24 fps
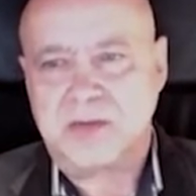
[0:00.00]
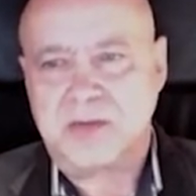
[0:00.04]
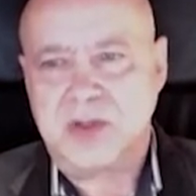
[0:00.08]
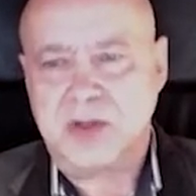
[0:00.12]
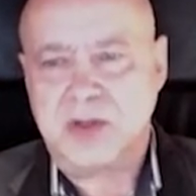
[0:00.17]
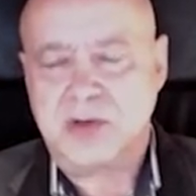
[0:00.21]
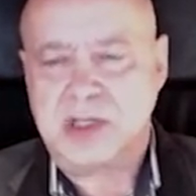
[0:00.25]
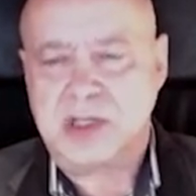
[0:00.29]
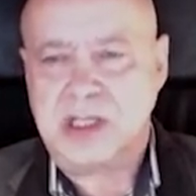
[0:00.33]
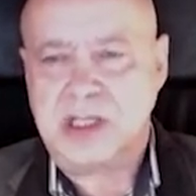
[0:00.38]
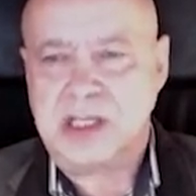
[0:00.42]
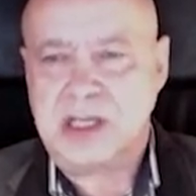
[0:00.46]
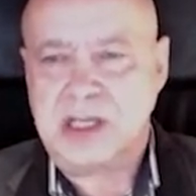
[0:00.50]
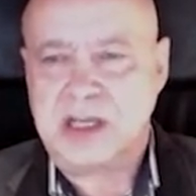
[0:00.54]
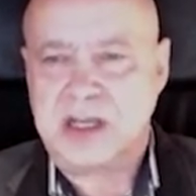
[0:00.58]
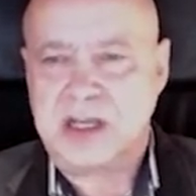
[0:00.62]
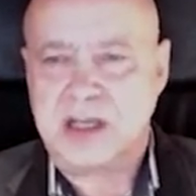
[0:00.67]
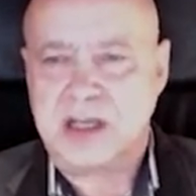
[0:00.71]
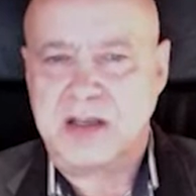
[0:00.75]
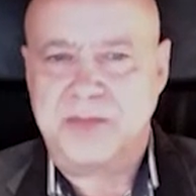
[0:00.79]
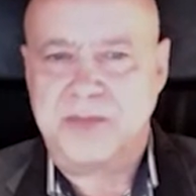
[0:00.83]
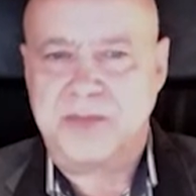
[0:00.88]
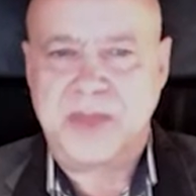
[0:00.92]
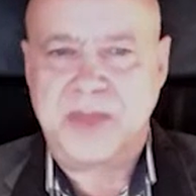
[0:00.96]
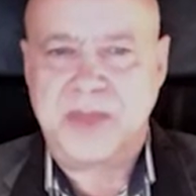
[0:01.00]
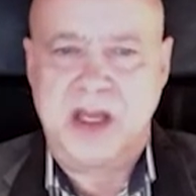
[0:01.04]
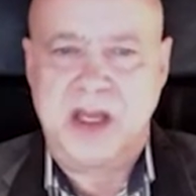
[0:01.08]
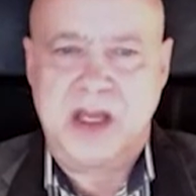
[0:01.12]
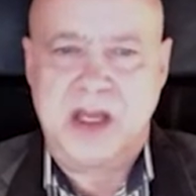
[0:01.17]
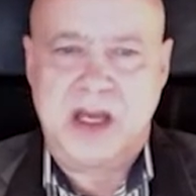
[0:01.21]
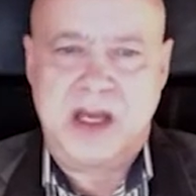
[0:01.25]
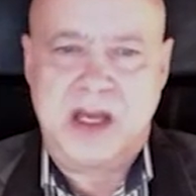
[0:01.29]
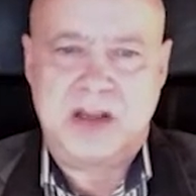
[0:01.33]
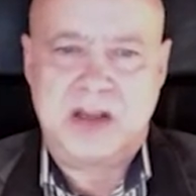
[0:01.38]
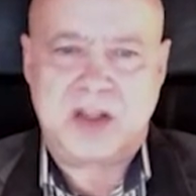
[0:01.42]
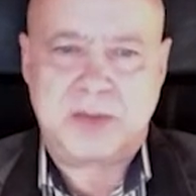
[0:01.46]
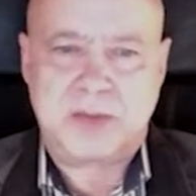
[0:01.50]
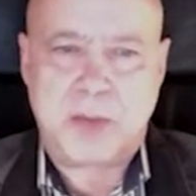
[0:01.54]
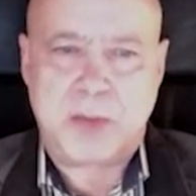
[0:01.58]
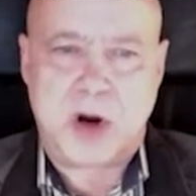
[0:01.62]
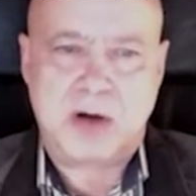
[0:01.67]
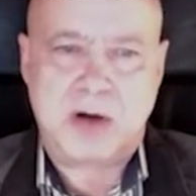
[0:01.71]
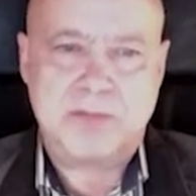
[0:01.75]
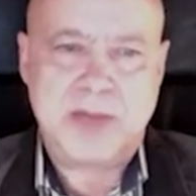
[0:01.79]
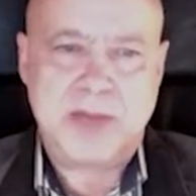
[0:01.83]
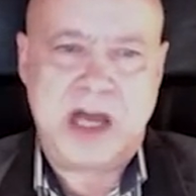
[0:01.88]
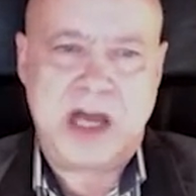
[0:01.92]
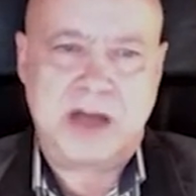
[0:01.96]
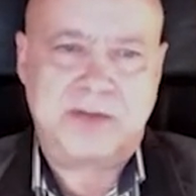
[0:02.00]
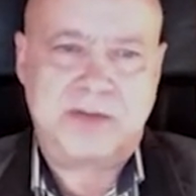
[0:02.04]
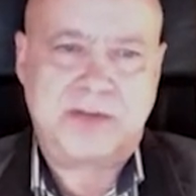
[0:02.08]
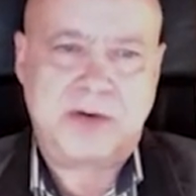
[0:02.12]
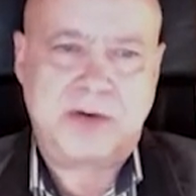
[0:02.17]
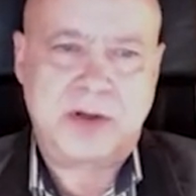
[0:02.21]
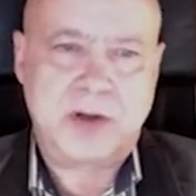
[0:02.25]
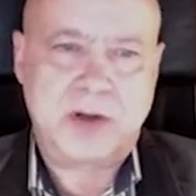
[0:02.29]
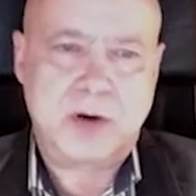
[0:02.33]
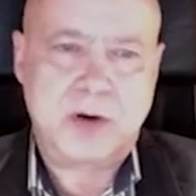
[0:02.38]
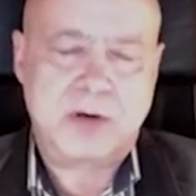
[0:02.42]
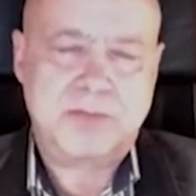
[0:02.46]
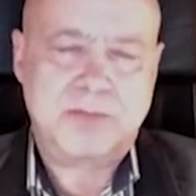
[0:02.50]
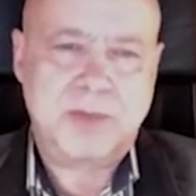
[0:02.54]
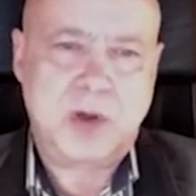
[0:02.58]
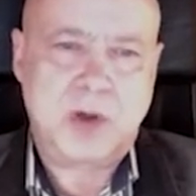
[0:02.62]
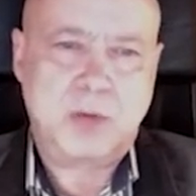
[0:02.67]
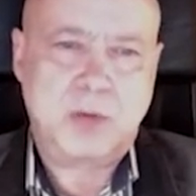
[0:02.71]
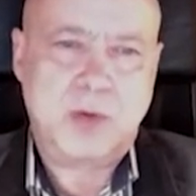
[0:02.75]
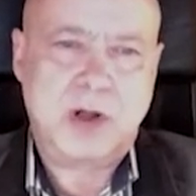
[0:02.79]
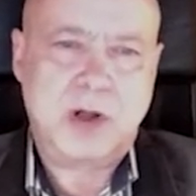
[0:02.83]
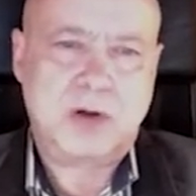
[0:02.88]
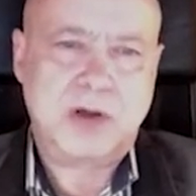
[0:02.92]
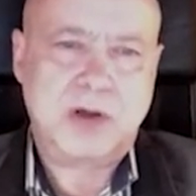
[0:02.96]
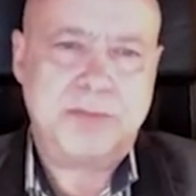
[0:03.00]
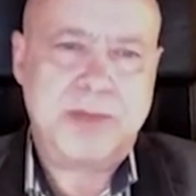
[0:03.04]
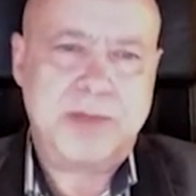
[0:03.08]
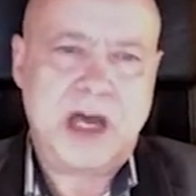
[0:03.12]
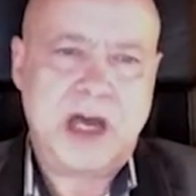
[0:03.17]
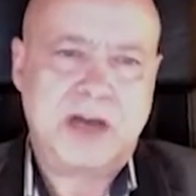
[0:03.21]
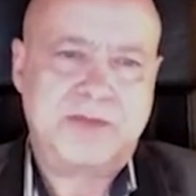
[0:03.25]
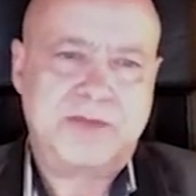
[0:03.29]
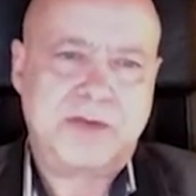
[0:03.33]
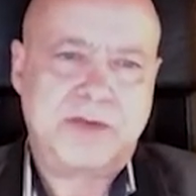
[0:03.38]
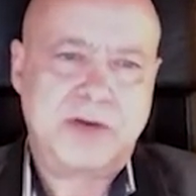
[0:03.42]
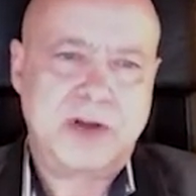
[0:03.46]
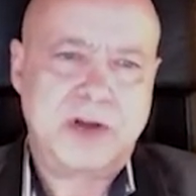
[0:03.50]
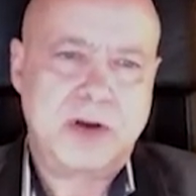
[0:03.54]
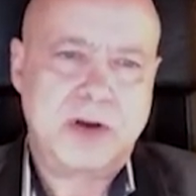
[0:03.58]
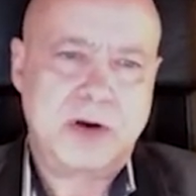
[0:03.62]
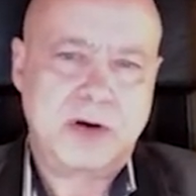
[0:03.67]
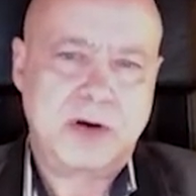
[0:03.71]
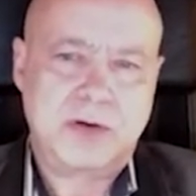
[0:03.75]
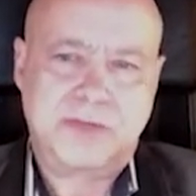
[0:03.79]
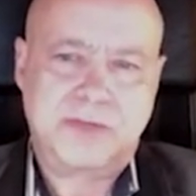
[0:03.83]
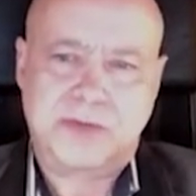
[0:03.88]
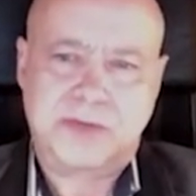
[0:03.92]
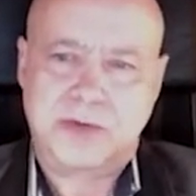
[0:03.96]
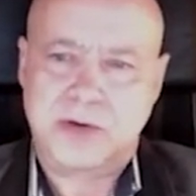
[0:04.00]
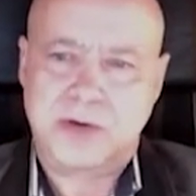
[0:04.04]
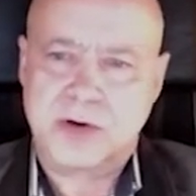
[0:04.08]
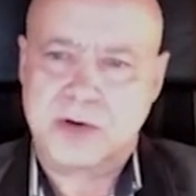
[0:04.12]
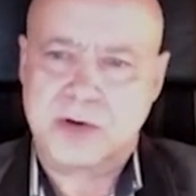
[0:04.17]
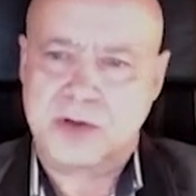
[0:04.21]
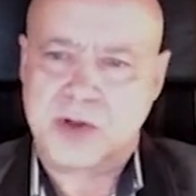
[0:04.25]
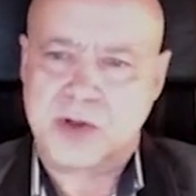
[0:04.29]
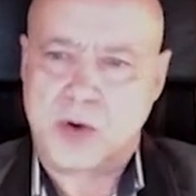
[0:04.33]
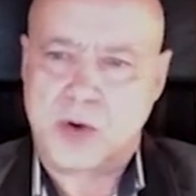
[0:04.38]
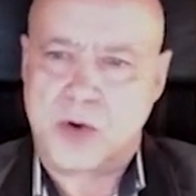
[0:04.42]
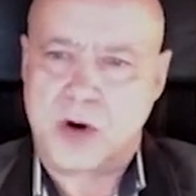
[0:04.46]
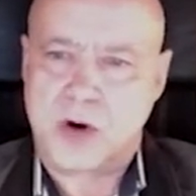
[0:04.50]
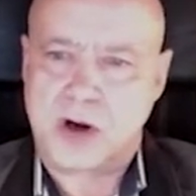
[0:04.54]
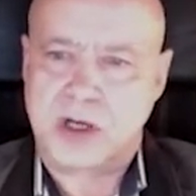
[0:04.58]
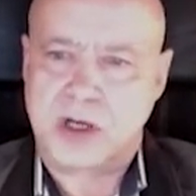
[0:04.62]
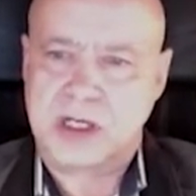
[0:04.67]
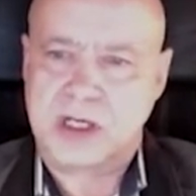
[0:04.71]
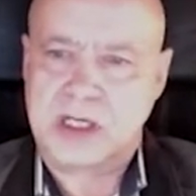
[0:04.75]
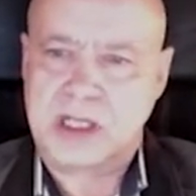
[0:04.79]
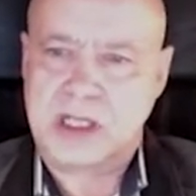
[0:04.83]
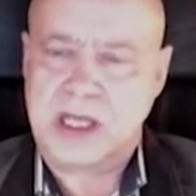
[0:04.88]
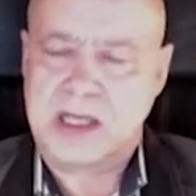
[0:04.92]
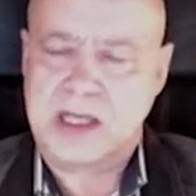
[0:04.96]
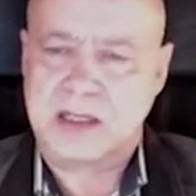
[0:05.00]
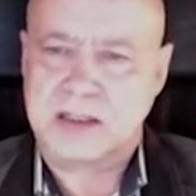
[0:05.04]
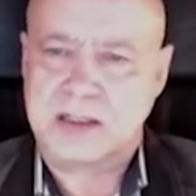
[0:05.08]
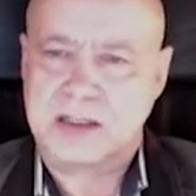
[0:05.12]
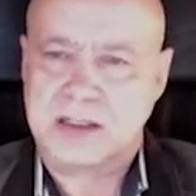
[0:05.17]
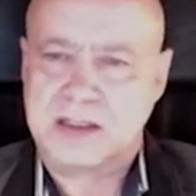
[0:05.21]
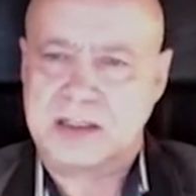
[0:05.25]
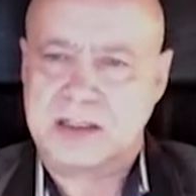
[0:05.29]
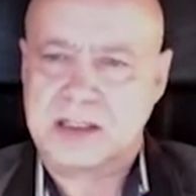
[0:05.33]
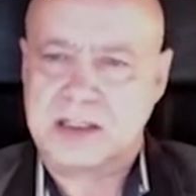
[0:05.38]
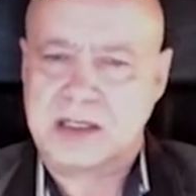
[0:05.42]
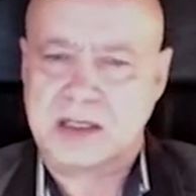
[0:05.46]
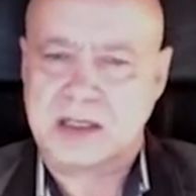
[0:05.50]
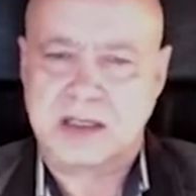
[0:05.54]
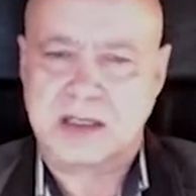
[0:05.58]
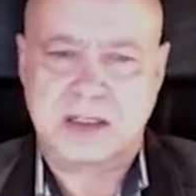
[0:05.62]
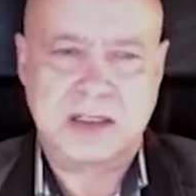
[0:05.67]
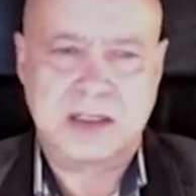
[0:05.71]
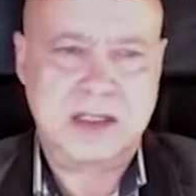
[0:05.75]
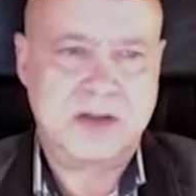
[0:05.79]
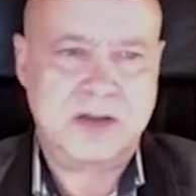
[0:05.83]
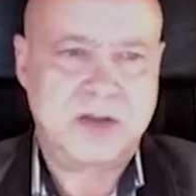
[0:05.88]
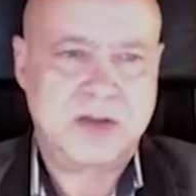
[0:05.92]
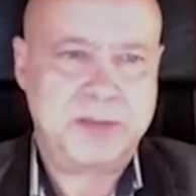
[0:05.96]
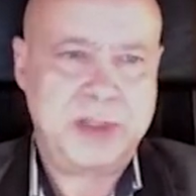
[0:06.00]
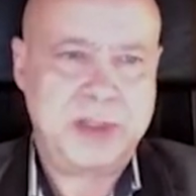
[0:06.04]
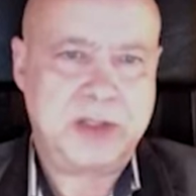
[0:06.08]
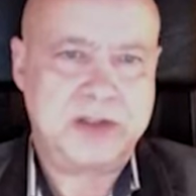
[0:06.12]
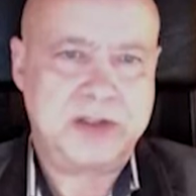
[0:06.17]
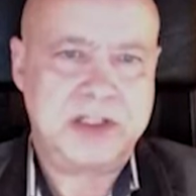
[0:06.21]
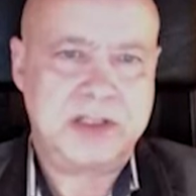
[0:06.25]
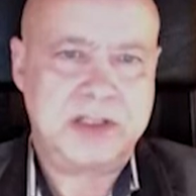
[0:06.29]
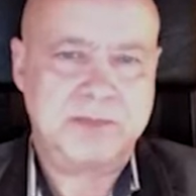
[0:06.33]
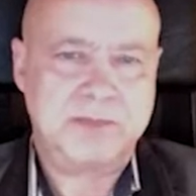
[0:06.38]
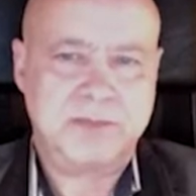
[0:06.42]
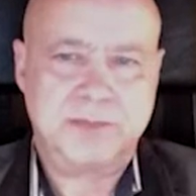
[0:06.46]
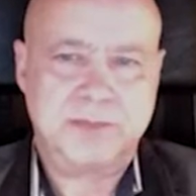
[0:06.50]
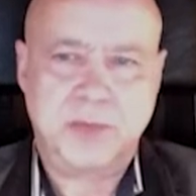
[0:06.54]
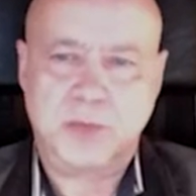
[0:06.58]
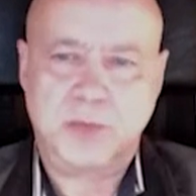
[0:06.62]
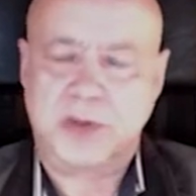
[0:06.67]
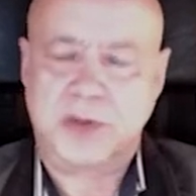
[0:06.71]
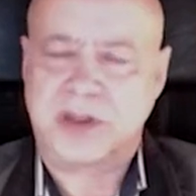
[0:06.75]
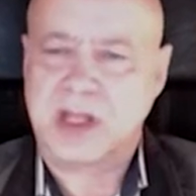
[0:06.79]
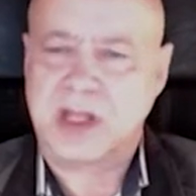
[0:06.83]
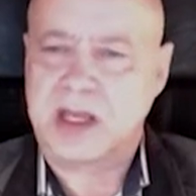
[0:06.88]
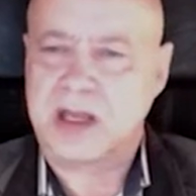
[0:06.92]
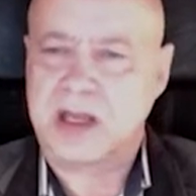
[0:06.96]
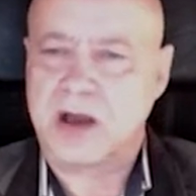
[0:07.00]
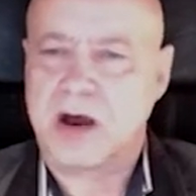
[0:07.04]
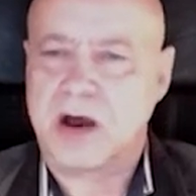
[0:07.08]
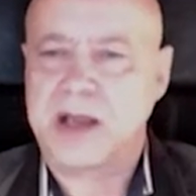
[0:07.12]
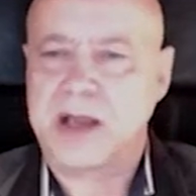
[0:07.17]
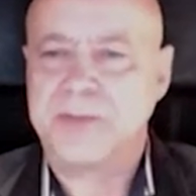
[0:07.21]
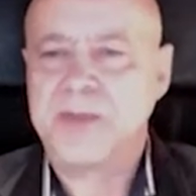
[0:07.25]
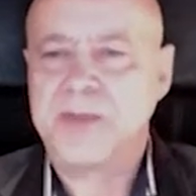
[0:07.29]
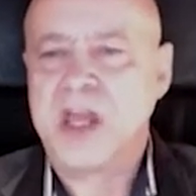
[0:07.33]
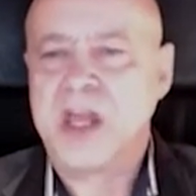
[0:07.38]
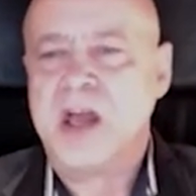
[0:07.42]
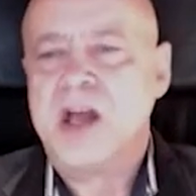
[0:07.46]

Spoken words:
you can get a smart mat for your welcome mat for your door, and it's built in with AI.